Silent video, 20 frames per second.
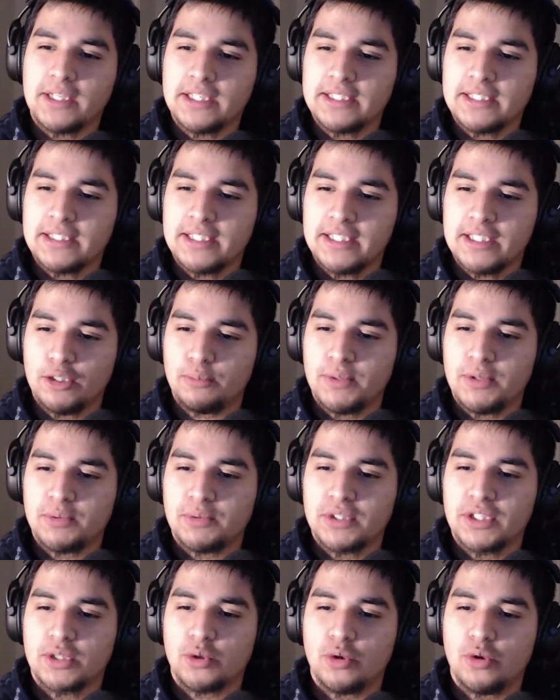And it'd be
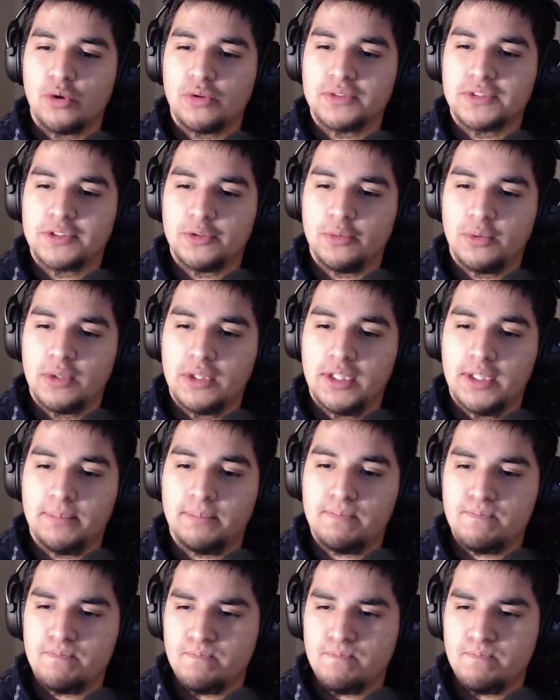really cool to